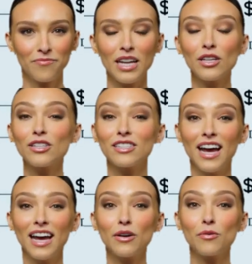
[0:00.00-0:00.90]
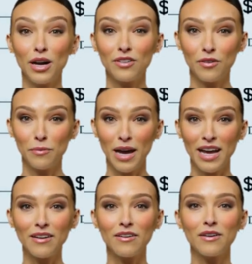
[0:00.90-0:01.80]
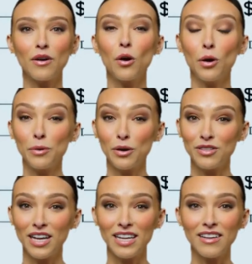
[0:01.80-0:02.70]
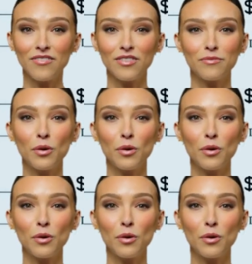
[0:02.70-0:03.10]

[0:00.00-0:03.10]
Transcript: It could say rent for May, or birthday gift,